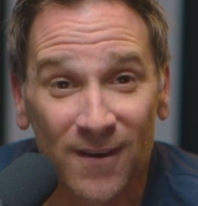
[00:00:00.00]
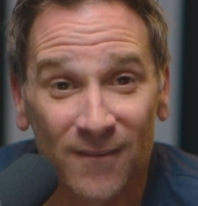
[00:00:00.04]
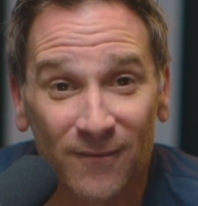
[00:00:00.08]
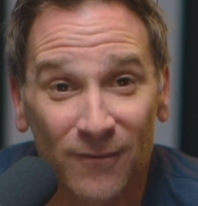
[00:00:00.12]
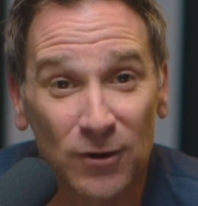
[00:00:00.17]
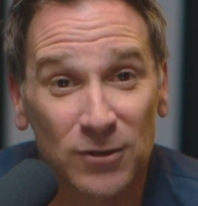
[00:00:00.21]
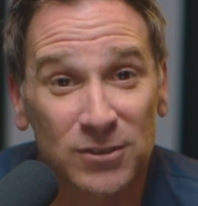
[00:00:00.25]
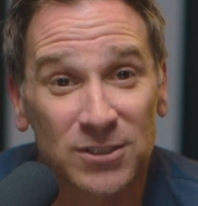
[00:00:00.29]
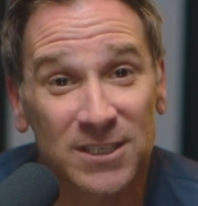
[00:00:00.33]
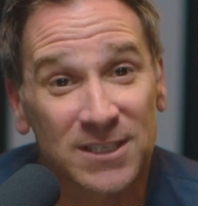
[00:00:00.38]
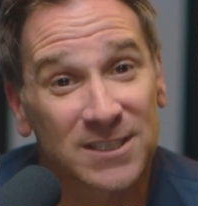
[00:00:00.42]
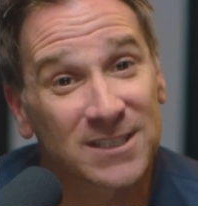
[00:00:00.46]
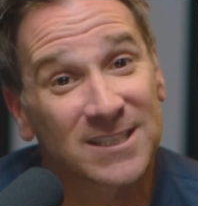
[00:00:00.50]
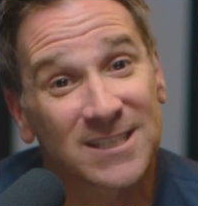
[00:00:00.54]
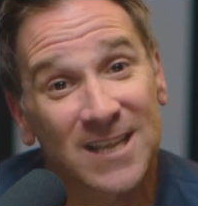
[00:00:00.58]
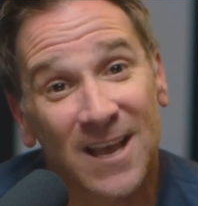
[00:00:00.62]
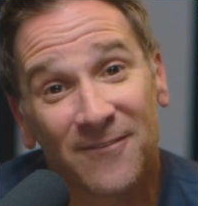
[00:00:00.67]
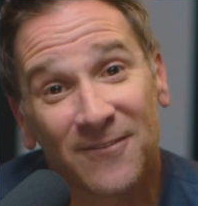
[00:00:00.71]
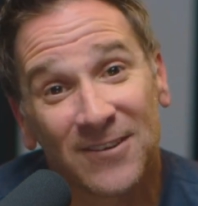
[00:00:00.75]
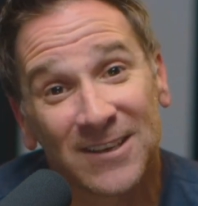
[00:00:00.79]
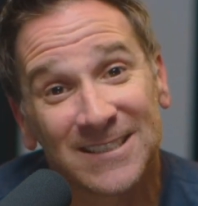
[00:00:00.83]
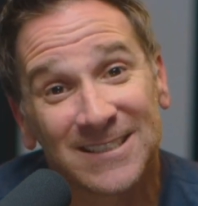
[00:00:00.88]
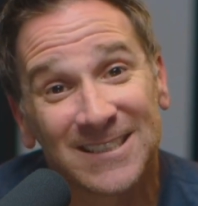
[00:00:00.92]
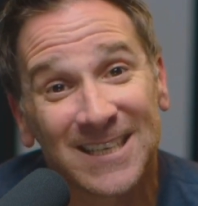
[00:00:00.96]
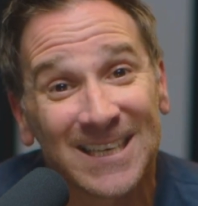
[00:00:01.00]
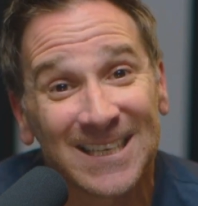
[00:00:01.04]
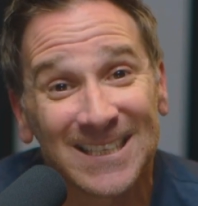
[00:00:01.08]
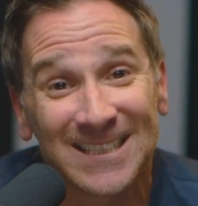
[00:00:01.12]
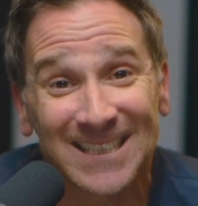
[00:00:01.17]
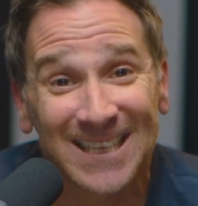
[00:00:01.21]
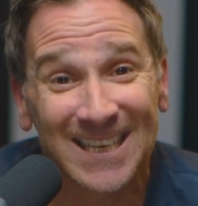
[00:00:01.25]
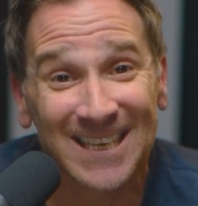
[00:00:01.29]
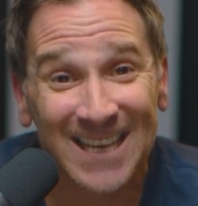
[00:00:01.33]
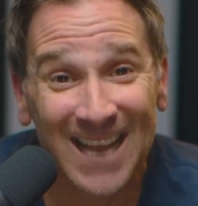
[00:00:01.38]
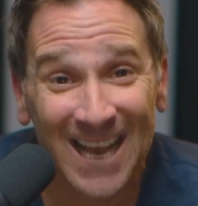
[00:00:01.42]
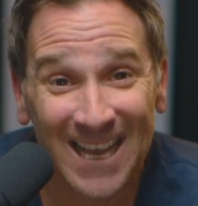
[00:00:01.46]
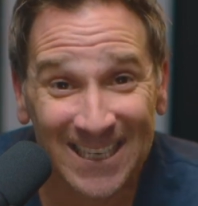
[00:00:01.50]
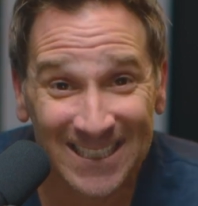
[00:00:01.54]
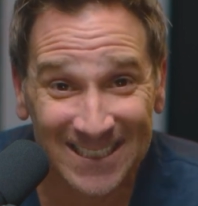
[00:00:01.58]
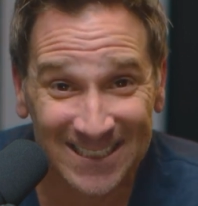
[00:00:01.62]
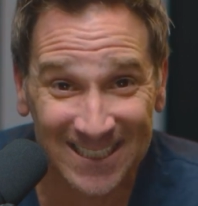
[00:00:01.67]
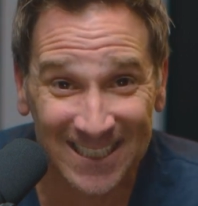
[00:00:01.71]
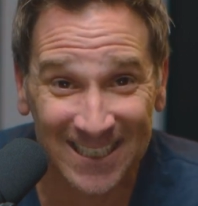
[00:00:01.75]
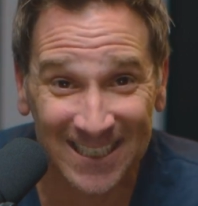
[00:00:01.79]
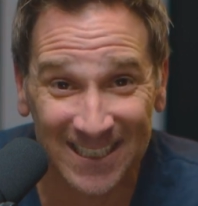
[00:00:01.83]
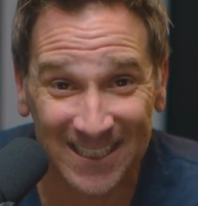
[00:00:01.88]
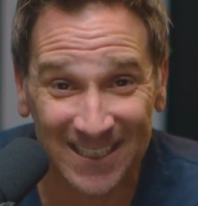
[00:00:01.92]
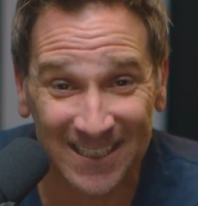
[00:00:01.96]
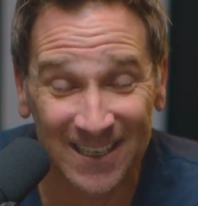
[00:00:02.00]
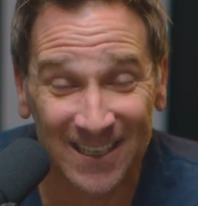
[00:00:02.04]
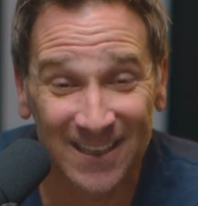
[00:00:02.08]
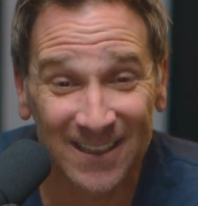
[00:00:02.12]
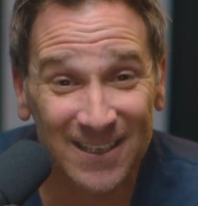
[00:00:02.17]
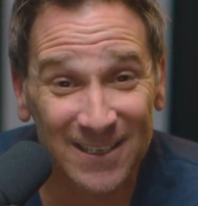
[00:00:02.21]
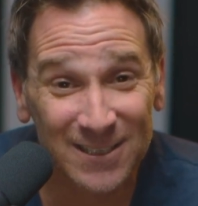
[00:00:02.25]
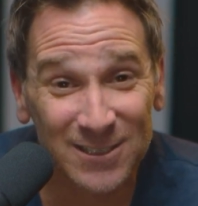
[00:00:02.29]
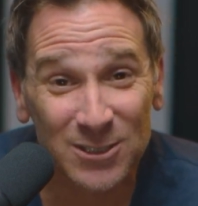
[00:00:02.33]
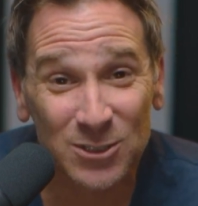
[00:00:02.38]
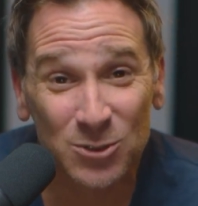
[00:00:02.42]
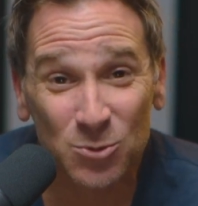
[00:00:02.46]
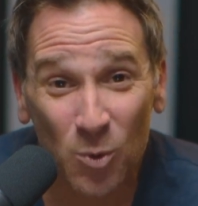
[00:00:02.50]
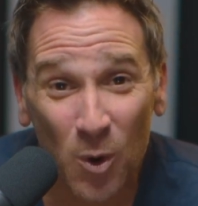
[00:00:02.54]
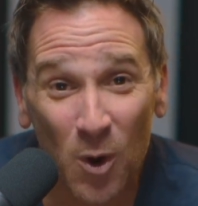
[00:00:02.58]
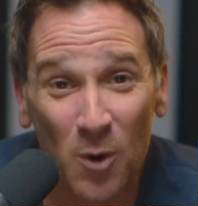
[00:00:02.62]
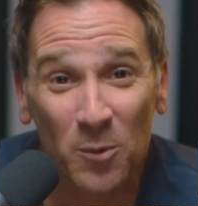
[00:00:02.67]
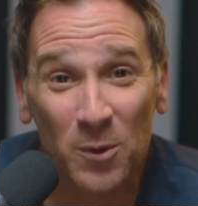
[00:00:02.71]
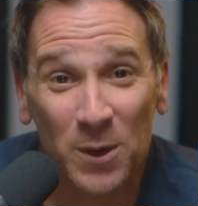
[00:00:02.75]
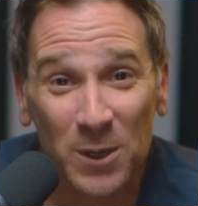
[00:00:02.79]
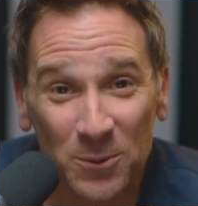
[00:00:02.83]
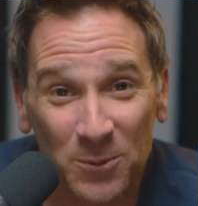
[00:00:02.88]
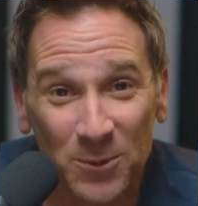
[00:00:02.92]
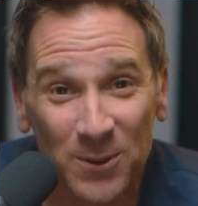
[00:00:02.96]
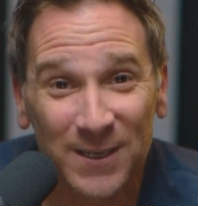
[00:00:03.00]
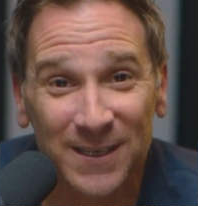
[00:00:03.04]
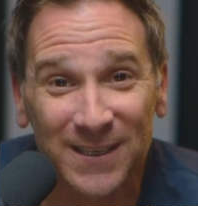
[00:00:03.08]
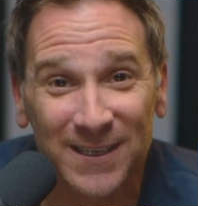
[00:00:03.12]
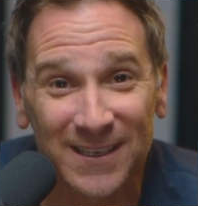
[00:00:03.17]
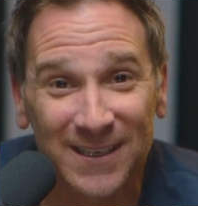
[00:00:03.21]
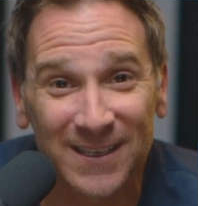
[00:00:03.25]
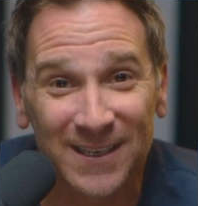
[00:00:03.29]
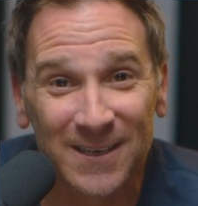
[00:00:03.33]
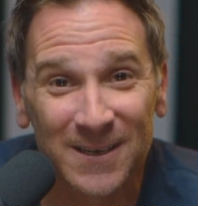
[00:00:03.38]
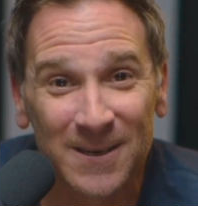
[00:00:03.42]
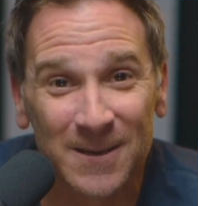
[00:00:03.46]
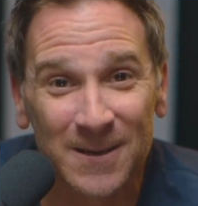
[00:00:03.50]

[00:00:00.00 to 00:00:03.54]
Verses 17 to 19, this is what we read.